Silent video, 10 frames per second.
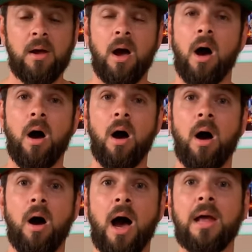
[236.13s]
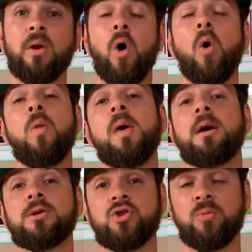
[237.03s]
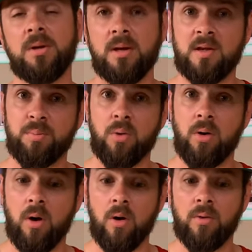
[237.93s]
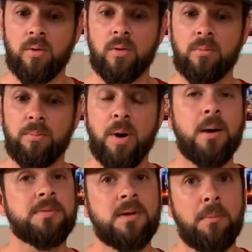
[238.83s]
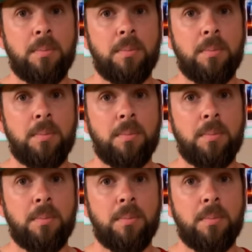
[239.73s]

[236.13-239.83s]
I know that Shumi does put all their pops in a